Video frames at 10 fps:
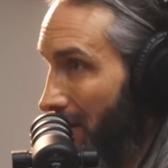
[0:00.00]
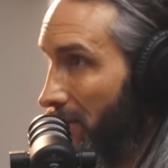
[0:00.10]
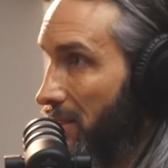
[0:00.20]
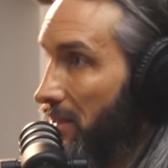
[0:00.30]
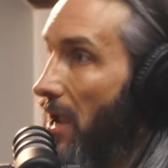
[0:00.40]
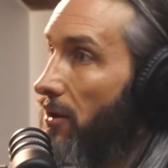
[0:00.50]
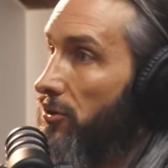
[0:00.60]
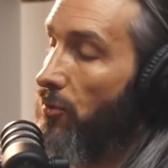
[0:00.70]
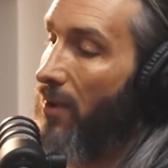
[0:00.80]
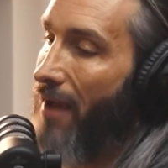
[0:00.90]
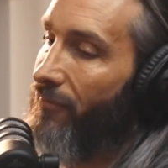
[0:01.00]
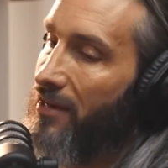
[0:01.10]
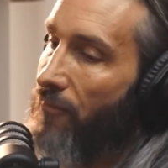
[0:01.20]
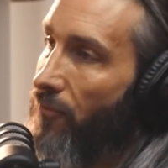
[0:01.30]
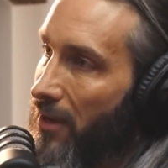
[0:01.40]
deals container. So we have
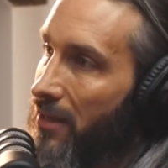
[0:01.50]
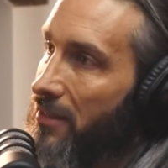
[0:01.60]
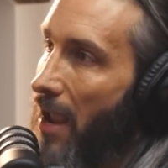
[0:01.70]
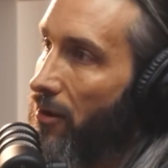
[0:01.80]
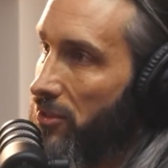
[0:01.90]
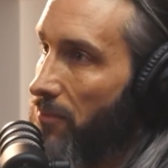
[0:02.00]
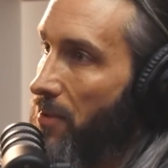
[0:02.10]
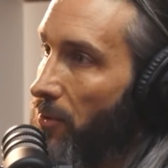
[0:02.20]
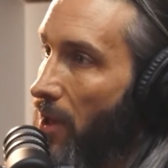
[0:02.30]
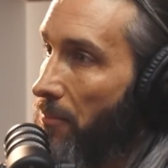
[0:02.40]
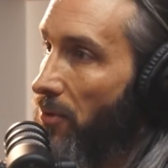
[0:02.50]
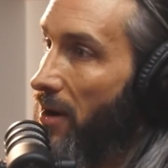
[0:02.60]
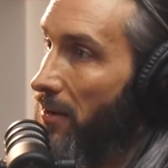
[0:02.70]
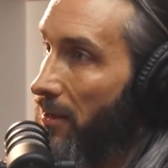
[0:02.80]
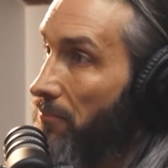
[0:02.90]
different containers that people
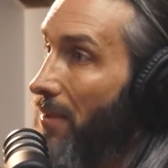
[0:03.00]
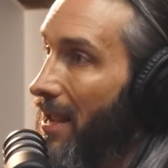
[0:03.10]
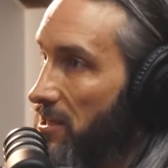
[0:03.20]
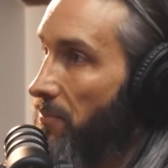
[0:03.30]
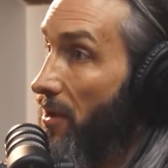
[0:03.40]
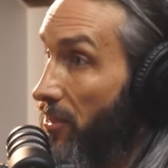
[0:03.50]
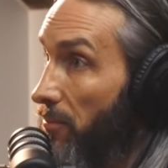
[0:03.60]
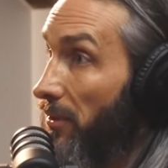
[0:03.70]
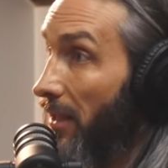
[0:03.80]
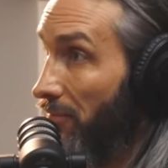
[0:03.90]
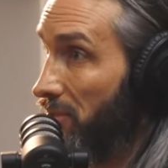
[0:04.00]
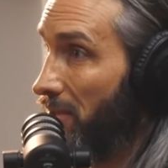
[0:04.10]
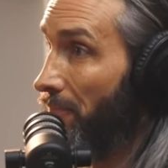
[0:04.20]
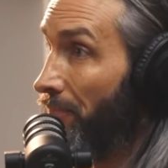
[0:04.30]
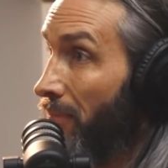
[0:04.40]
operate in based upon their beliefs.
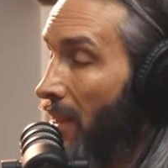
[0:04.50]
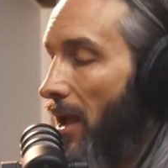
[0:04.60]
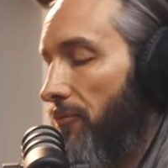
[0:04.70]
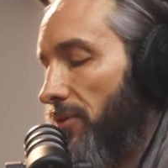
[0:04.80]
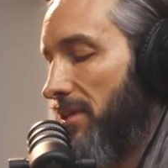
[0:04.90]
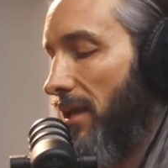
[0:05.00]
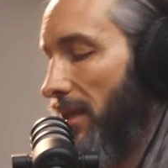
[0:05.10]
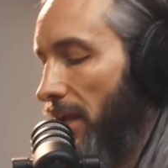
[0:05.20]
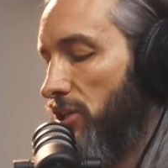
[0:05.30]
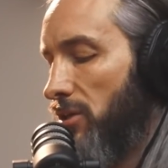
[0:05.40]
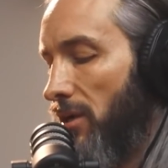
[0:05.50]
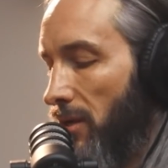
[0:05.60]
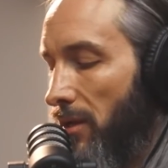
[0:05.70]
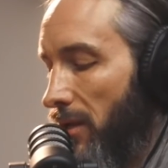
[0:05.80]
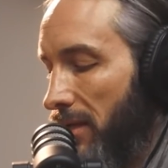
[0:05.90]
And it feels like each
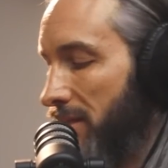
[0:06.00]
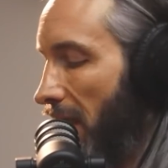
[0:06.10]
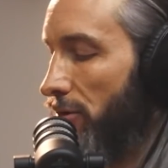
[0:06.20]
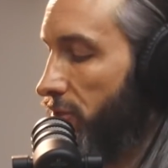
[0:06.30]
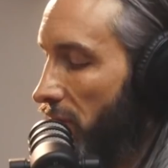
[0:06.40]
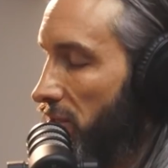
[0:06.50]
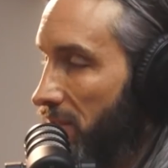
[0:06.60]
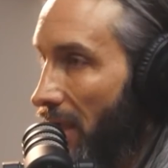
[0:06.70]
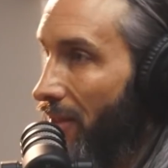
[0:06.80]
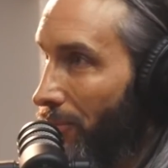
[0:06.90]
container judges the